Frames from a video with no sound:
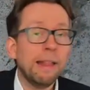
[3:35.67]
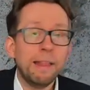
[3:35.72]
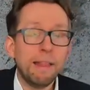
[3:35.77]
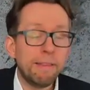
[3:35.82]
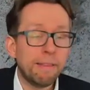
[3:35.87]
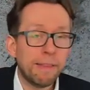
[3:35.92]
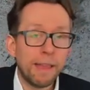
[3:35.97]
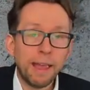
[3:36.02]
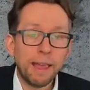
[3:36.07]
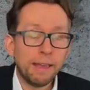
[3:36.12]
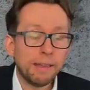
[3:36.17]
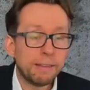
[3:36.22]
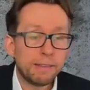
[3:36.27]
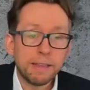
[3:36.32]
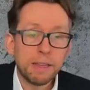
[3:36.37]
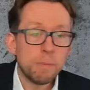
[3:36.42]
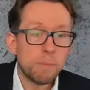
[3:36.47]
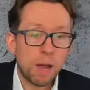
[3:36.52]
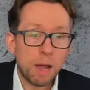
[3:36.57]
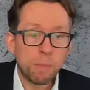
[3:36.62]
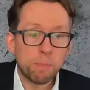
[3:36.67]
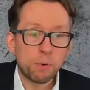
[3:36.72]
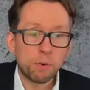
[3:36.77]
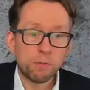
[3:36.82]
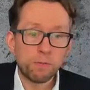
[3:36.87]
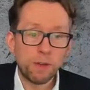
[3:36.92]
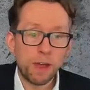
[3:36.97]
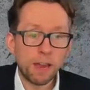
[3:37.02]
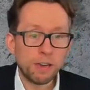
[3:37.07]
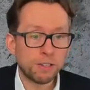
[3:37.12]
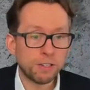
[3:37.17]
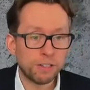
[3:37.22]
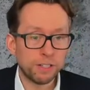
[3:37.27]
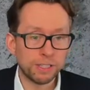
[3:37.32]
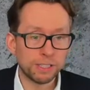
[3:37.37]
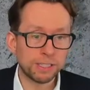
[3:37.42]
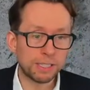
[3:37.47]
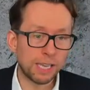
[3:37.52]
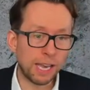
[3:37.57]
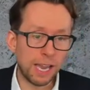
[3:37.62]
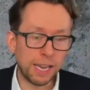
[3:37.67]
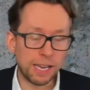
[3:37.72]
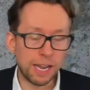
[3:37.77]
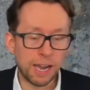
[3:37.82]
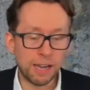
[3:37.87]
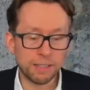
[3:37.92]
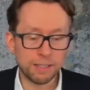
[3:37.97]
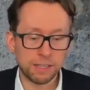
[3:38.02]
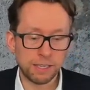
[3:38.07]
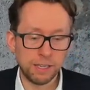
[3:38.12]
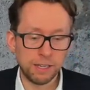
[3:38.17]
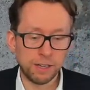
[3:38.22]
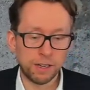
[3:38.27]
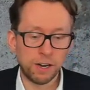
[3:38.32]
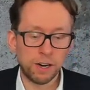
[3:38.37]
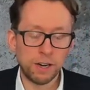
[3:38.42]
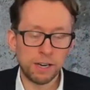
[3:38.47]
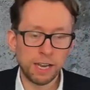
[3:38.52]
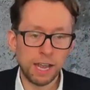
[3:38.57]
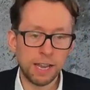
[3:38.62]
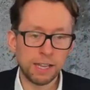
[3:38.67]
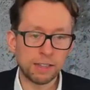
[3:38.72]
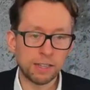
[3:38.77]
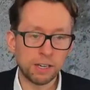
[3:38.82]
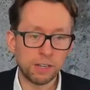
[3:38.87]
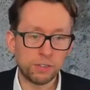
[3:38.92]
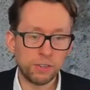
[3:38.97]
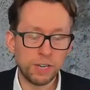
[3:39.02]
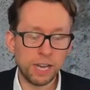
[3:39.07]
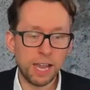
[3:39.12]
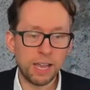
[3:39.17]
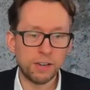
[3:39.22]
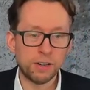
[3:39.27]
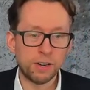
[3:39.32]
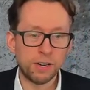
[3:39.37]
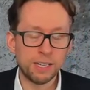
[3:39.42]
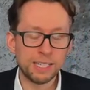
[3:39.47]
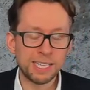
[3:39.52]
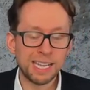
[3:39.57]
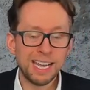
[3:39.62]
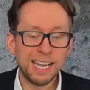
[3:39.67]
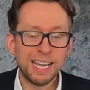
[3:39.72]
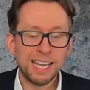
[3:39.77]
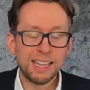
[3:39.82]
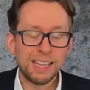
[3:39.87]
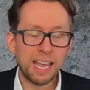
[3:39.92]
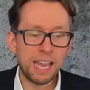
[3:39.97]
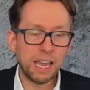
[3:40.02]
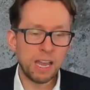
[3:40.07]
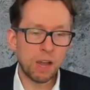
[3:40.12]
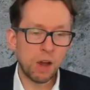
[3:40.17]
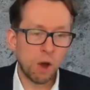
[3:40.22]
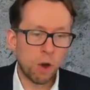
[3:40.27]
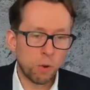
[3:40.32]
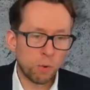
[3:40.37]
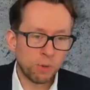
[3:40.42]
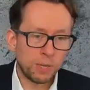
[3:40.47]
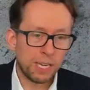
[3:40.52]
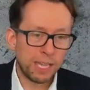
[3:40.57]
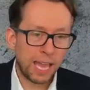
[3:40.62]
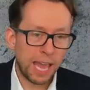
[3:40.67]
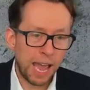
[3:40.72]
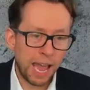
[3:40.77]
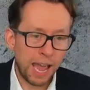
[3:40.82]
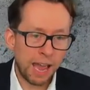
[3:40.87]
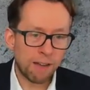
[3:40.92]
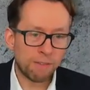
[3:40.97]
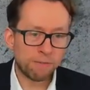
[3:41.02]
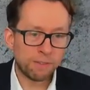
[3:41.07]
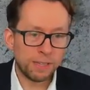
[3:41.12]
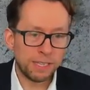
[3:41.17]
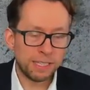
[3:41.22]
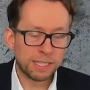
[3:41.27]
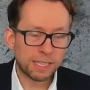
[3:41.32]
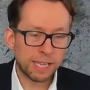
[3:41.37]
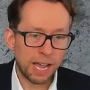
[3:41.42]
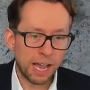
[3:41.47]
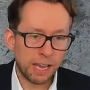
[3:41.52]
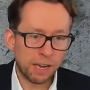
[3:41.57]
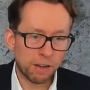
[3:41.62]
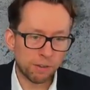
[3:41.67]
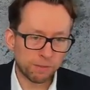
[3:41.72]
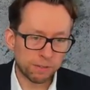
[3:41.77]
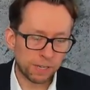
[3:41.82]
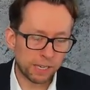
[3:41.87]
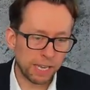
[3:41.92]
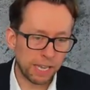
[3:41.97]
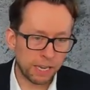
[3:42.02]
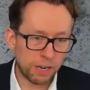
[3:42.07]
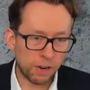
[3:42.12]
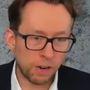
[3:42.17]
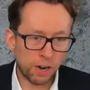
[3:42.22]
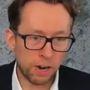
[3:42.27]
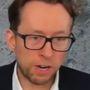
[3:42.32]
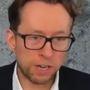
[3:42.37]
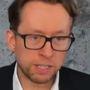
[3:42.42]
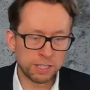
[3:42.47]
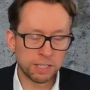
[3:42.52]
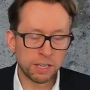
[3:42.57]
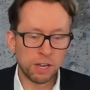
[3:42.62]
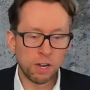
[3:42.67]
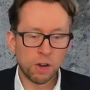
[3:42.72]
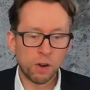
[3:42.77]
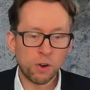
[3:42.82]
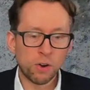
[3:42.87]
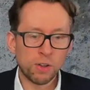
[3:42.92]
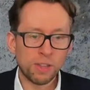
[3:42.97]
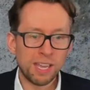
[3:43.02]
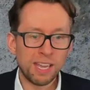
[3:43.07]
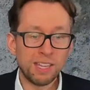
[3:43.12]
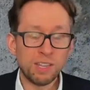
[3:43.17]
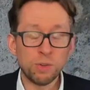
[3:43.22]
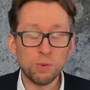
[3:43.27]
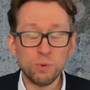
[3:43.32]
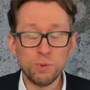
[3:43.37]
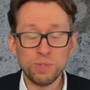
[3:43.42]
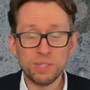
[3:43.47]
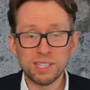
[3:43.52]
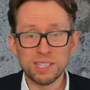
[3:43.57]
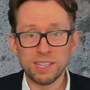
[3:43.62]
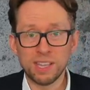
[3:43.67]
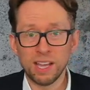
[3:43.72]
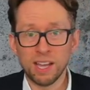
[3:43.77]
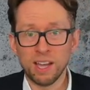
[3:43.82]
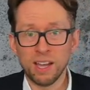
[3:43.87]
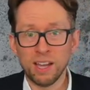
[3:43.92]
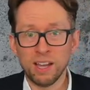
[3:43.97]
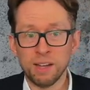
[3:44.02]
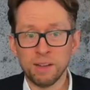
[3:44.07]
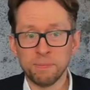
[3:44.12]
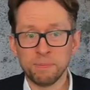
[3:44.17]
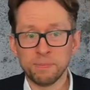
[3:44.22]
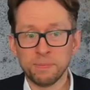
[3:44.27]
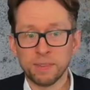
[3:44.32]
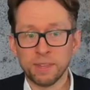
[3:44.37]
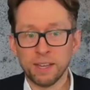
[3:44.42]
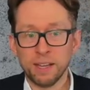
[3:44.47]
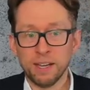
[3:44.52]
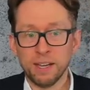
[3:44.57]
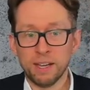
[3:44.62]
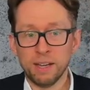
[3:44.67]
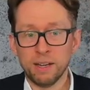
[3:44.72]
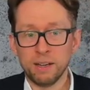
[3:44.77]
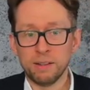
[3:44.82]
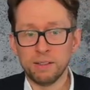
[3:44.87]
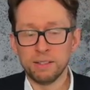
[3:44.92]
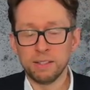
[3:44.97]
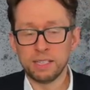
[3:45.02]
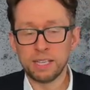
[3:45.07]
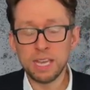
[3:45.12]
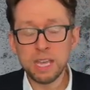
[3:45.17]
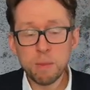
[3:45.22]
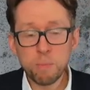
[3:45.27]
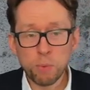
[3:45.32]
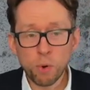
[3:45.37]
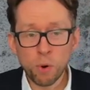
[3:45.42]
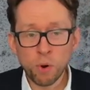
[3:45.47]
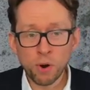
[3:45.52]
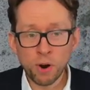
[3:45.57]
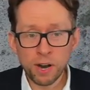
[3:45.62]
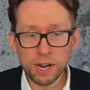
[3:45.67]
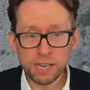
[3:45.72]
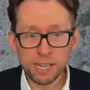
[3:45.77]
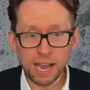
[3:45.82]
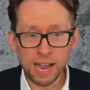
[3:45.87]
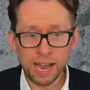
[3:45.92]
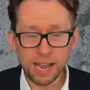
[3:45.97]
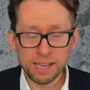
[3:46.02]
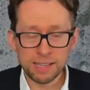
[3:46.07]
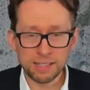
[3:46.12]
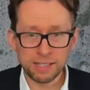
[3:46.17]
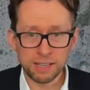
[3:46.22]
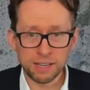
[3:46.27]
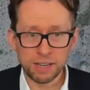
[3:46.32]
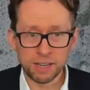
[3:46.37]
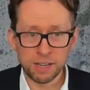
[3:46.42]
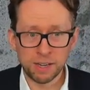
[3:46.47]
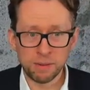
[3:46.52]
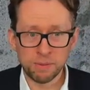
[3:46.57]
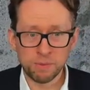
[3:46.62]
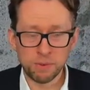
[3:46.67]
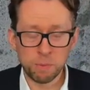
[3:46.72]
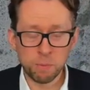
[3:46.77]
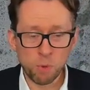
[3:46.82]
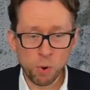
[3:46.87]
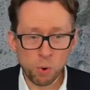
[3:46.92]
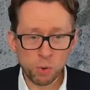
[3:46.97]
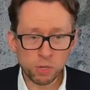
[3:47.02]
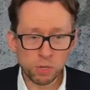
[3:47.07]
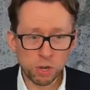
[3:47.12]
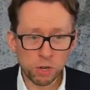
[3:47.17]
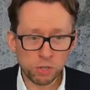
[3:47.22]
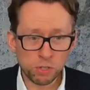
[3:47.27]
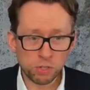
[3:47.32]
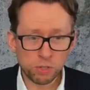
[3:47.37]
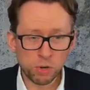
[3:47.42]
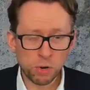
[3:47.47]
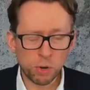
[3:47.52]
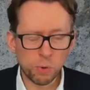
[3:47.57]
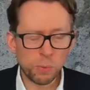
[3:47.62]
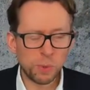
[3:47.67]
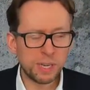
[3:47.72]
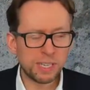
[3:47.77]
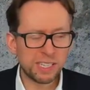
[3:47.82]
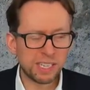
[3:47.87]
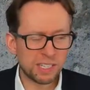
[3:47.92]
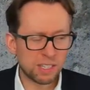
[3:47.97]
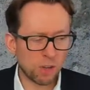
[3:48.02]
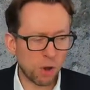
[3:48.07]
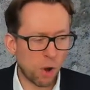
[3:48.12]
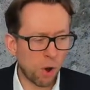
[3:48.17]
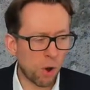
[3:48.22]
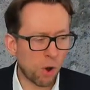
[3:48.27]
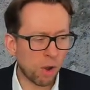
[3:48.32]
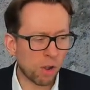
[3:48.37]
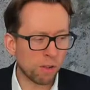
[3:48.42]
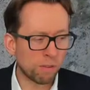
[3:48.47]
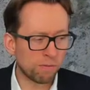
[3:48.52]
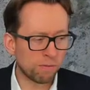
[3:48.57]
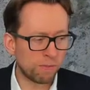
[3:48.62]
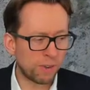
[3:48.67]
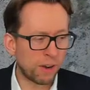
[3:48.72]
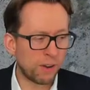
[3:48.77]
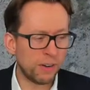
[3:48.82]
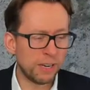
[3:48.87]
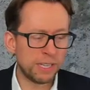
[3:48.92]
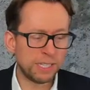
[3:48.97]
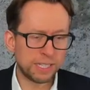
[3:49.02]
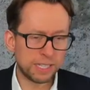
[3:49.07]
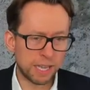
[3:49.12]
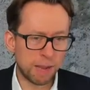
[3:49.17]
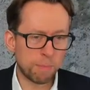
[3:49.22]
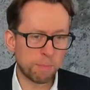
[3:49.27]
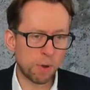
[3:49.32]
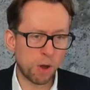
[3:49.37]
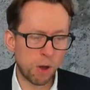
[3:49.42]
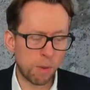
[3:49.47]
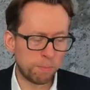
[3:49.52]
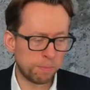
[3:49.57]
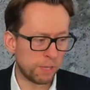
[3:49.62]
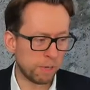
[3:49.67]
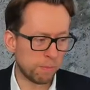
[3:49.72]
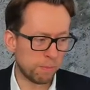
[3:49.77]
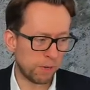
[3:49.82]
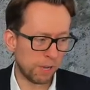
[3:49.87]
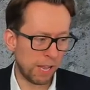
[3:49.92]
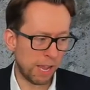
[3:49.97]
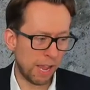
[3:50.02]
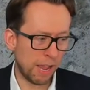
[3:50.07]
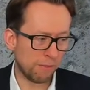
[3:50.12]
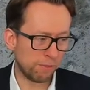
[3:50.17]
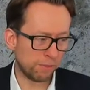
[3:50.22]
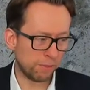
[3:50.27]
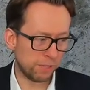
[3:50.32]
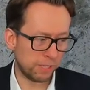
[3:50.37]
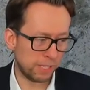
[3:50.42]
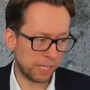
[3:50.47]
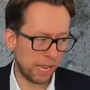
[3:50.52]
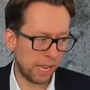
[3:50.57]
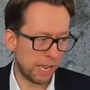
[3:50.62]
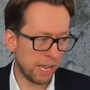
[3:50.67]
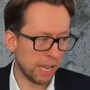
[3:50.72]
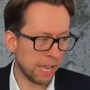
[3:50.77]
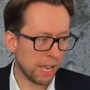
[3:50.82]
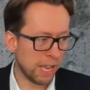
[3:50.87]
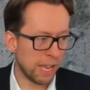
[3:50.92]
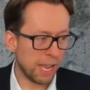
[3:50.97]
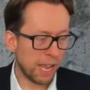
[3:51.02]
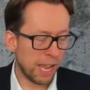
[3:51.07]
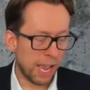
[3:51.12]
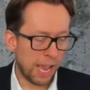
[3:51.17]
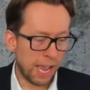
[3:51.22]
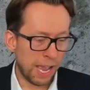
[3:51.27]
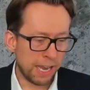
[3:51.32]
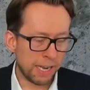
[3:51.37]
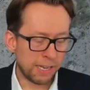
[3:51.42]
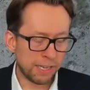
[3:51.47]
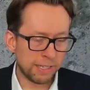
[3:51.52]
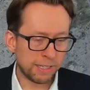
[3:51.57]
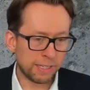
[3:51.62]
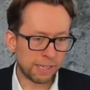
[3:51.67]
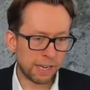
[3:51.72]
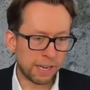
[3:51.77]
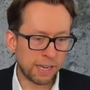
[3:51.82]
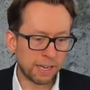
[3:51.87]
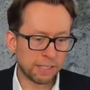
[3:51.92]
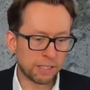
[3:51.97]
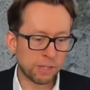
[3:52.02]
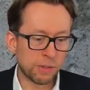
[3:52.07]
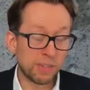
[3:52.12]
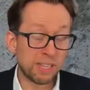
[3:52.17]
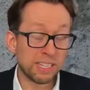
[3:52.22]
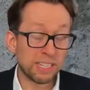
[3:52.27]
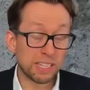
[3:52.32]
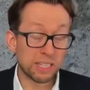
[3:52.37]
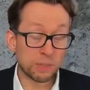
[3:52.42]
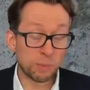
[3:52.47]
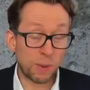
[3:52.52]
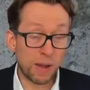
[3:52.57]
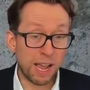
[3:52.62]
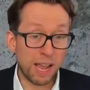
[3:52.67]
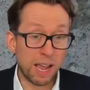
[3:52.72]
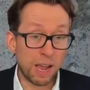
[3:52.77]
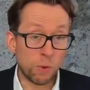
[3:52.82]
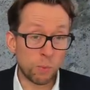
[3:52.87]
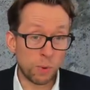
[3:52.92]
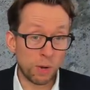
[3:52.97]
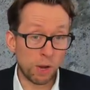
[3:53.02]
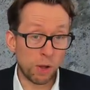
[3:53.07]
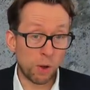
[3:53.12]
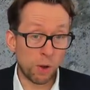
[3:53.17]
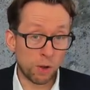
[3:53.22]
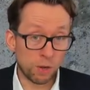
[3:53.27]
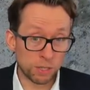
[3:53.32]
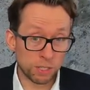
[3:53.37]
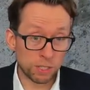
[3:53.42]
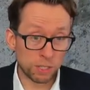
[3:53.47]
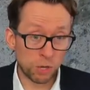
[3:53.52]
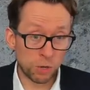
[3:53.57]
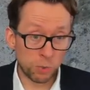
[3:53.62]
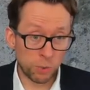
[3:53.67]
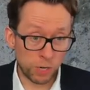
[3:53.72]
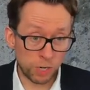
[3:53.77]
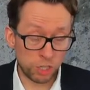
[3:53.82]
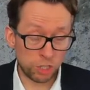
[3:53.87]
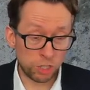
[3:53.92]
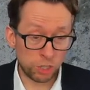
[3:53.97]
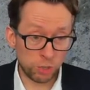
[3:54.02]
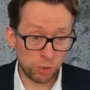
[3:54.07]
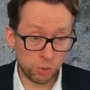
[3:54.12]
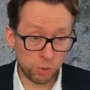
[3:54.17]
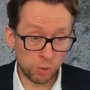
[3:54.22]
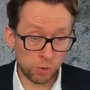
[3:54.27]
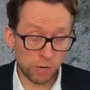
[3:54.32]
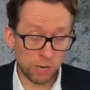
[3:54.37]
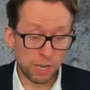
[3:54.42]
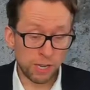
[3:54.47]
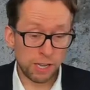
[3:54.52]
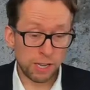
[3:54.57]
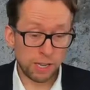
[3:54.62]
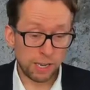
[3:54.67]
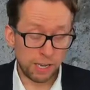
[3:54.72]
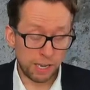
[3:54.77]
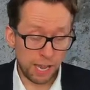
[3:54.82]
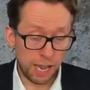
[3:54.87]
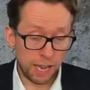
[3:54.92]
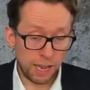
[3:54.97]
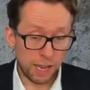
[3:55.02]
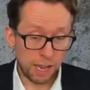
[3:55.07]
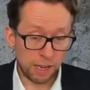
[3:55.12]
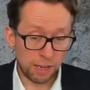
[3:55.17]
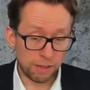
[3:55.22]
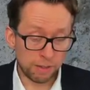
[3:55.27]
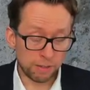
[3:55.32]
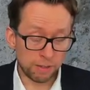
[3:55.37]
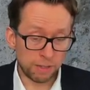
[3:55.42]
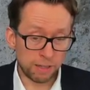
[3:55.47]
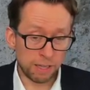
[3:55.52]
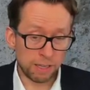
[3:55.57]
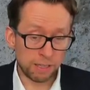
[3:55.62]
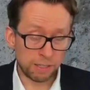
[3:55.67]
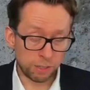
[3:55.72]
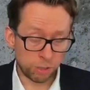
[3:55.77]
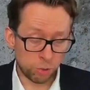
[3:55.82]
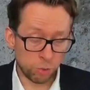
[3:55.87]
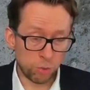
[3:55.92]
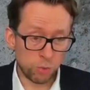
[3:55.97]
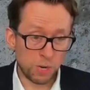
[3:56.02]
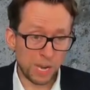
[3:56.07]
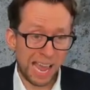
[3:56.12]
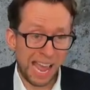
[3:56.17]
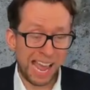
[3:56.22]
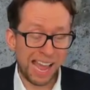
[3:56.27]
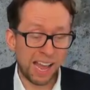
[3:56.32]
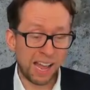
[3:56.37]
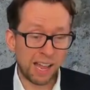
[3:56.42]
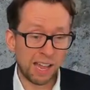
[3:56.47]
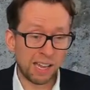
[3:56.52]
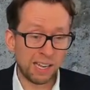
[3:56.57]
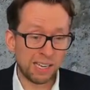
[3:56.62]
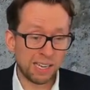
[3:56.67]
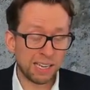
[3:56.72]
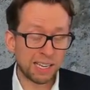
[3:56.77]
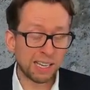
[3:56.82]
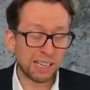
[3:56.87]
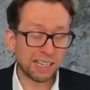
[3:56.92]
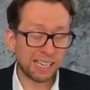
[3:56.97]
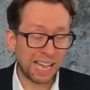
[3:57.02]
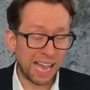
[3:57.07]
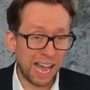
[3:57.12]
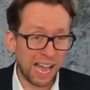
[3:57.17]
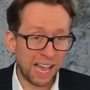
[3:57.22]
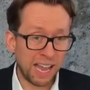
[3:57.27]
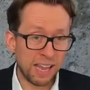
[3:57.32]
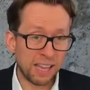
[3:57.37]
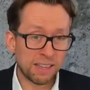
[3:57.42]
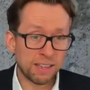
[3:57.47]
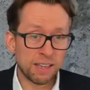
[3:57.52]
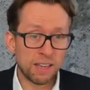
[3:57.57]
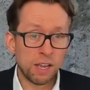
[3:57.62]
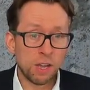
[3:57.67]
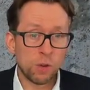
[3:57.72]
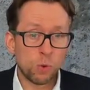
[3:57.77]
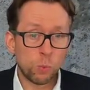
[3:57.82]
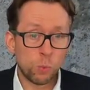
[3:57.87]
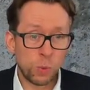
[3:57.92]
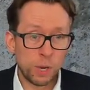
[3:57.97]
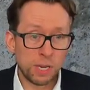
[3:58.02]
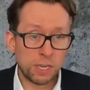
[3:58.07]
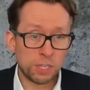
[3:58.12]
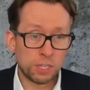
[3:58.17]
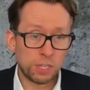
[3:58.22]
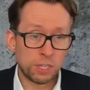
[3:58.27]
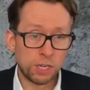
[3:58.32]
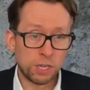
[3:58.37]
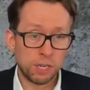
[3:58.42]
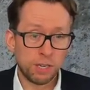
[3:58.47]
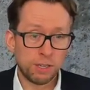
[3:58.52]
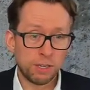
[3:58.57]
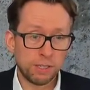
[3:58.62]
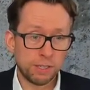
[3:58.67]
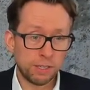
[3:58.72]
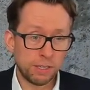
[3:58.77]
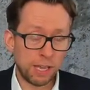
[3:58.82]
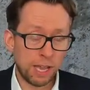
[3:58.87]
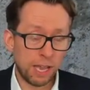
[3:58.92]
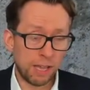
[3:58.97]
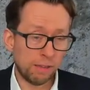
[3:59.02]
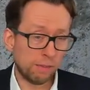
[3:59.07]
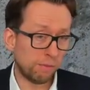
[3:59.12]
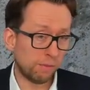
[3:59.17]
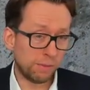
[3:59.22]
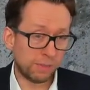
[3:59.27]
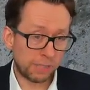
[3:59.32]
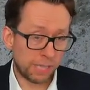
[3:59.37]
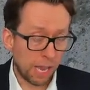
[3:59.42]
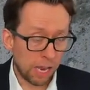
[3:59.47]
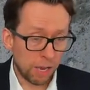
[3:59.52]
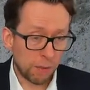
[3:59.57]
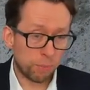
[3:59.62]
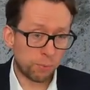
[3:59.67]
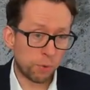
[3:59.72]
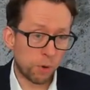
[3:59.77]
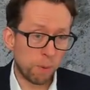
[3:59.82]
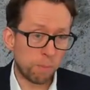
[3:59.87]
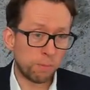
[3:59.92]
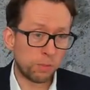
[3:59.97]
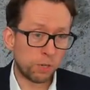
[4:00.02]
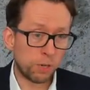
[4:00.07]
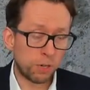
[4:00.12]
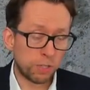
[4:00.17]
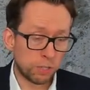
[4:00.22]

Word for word: let's say CBI professionals like us here, like the creators, they only have these kind of clickers or they use the uh, keyboard as a remote control, which is all very suboptimal, I have to say. And uh, so this is why I will also issue lay, uh, soon a little guide which teleprompter